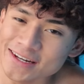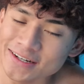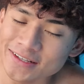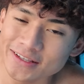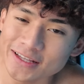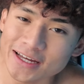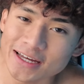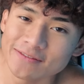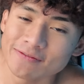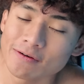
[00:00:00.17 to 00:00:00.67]
in the
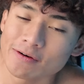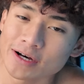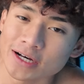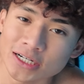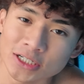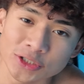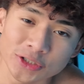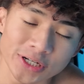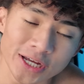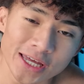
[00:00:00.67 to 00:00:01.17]
life of a
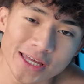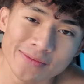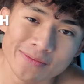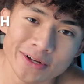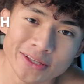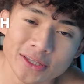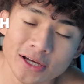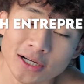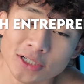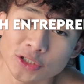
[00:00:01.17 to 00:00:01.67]
100K a
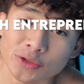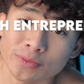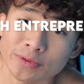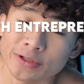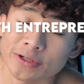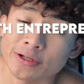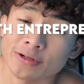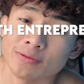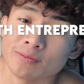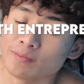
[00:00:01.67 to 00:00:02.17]
month
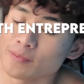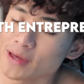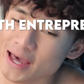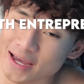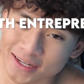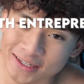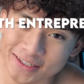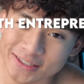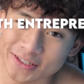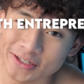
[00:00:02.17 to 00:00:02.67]
entrepreneur back in